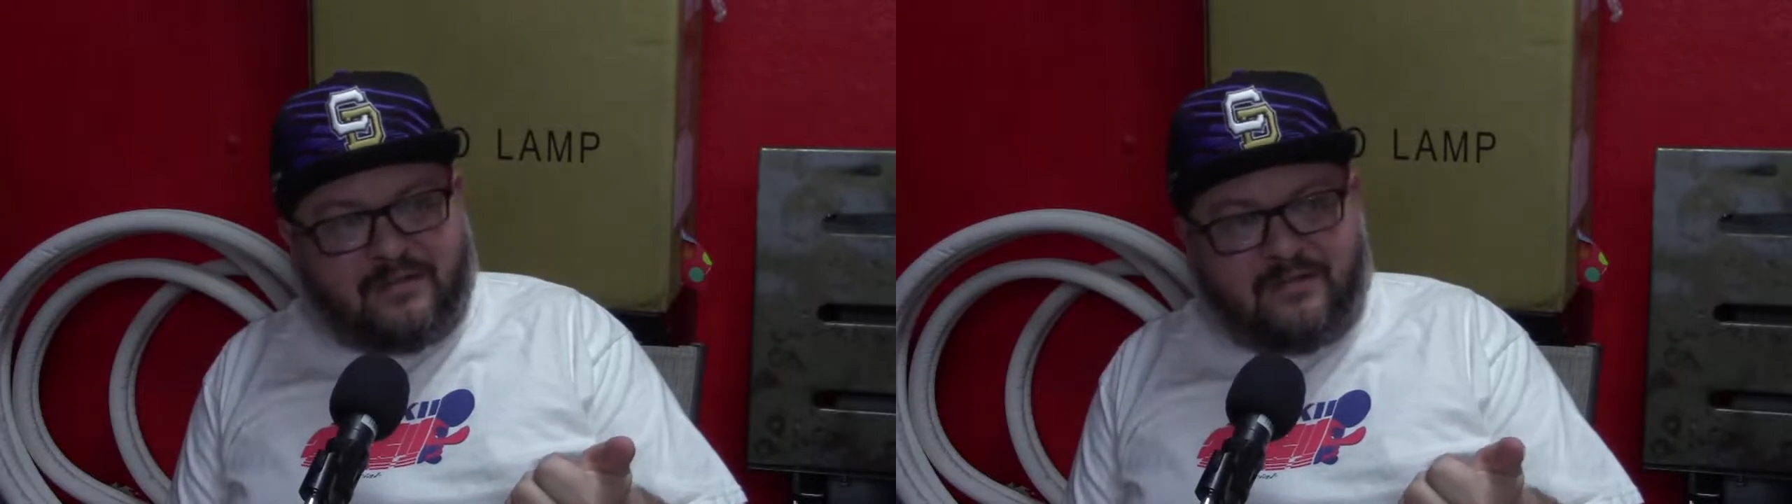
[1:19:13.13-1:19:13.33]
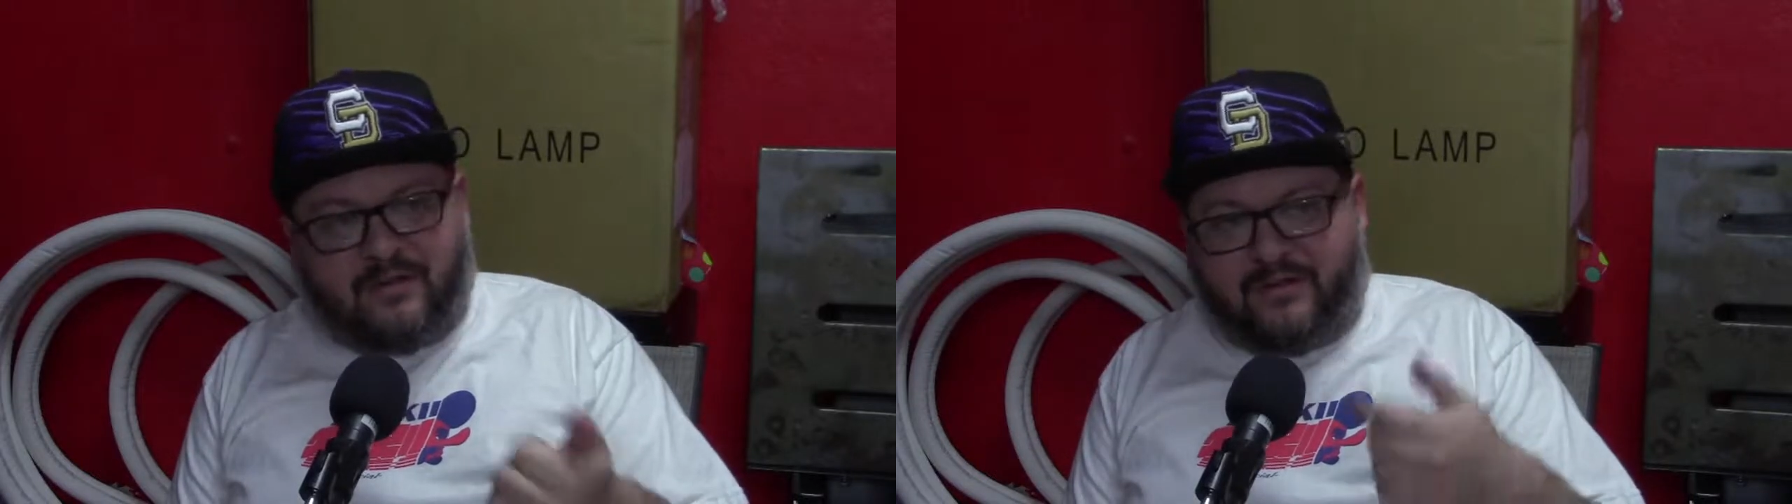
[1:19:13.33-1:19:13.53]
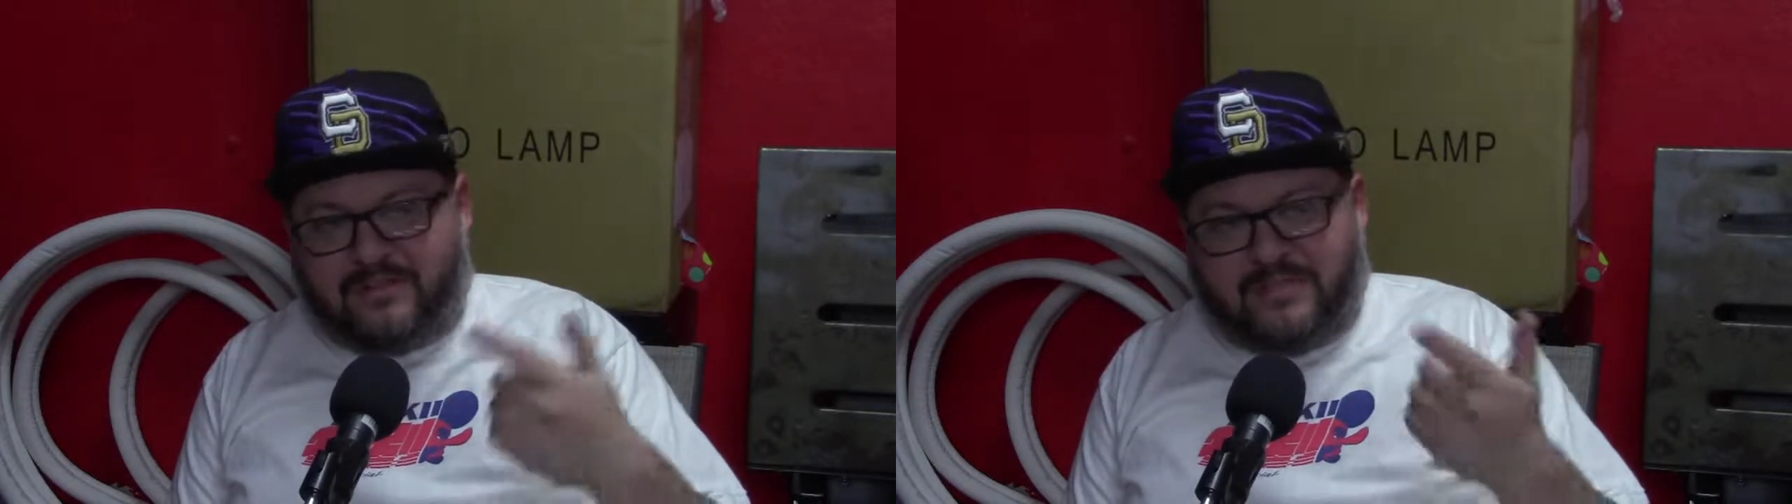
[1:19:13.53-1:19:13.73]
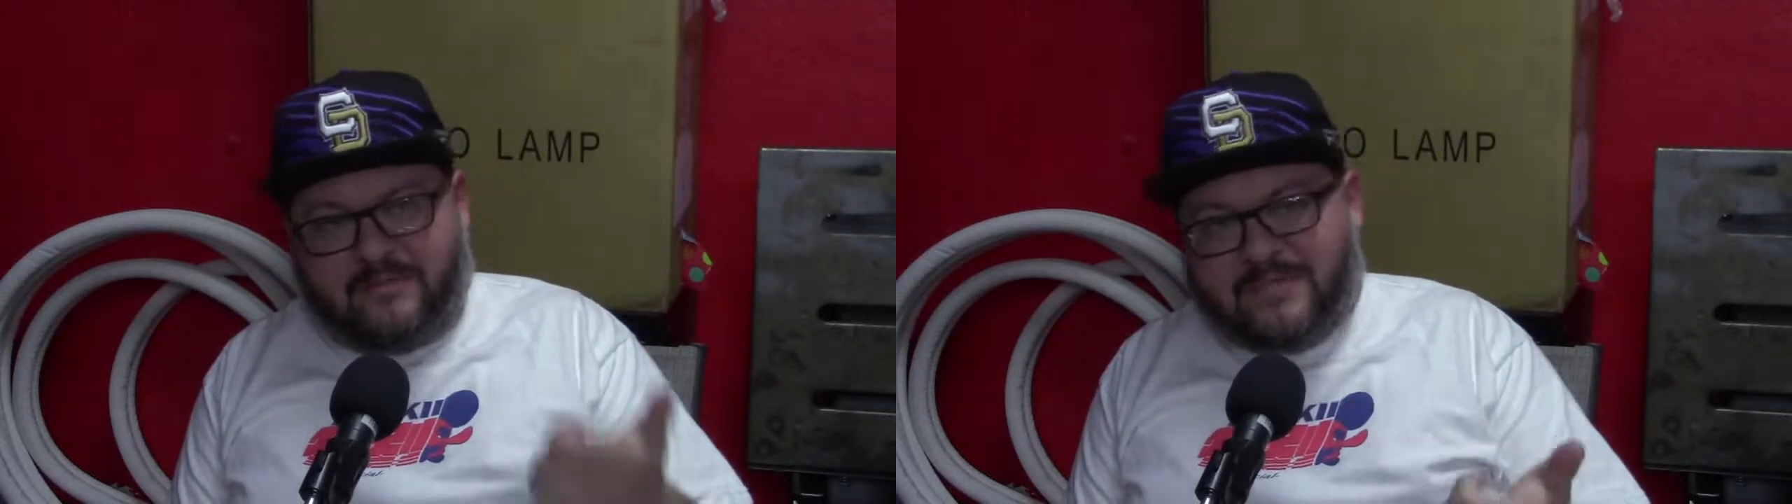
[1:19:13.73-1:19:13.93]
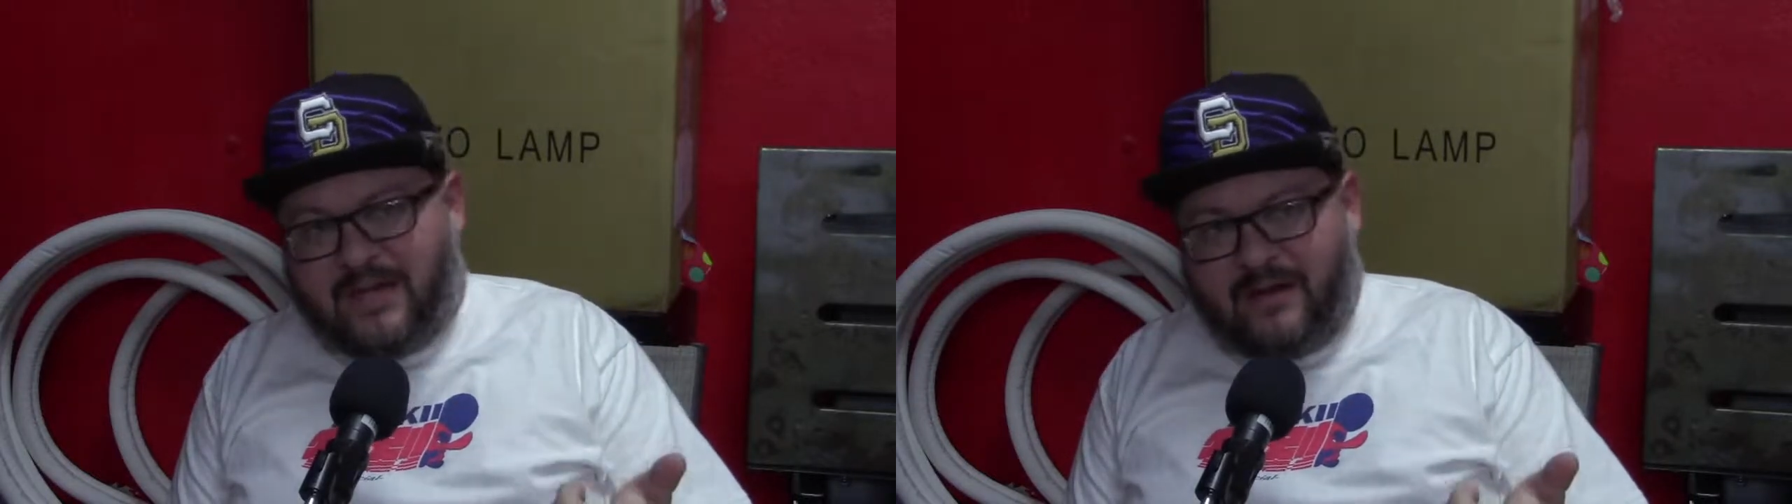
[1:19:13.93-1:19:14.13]
They're on the same
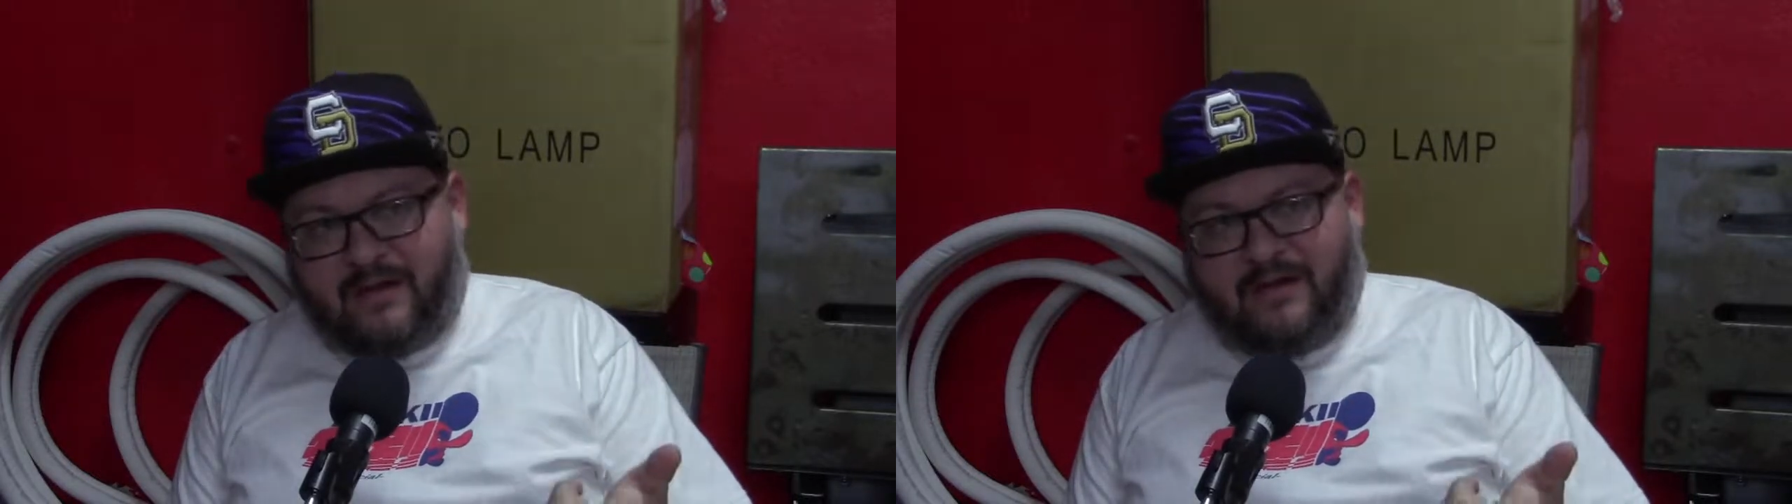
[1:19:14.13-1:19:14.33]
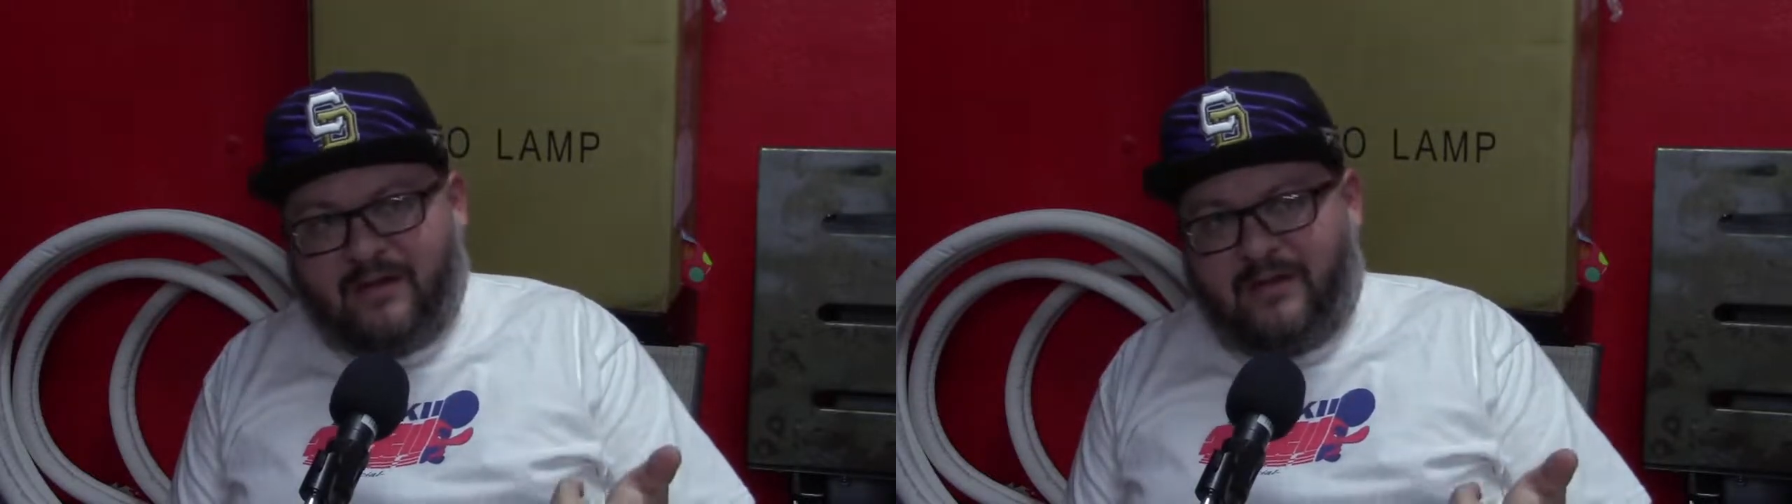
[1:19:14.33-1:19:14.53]
tire.